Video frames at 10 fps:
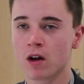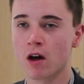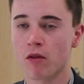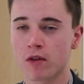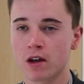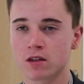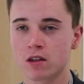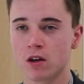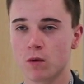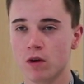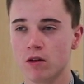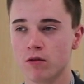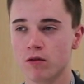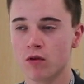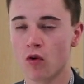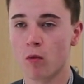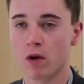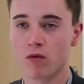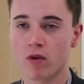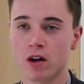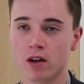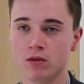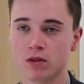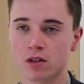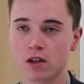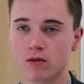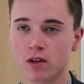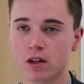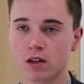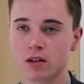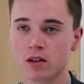and things that you will have normally written in your CV